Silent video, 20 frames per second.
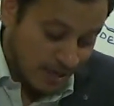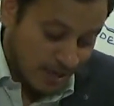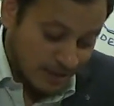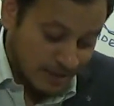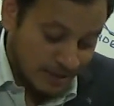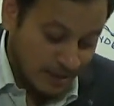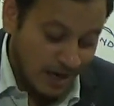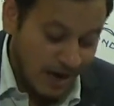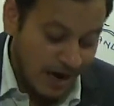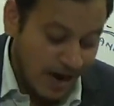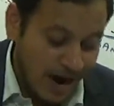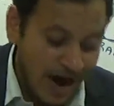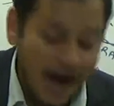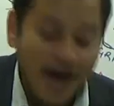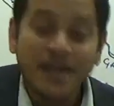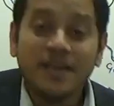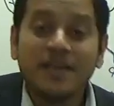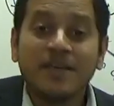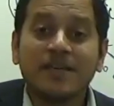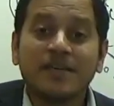The
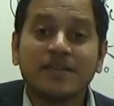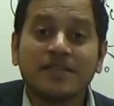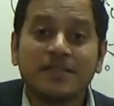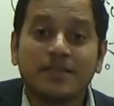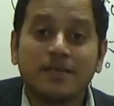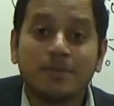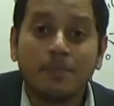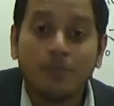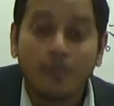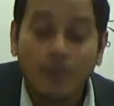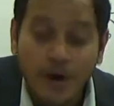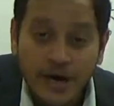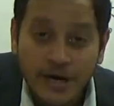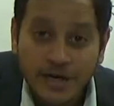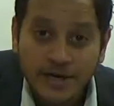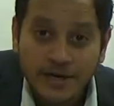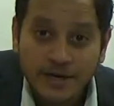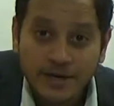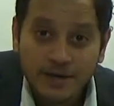highest point